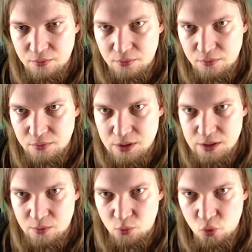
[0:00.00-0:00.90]

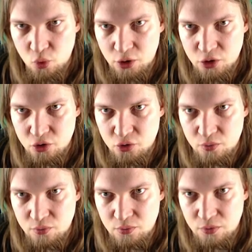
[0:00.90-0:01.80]
Still more work to do.
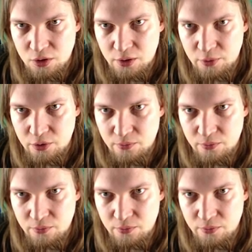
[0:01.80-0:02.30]
Come on.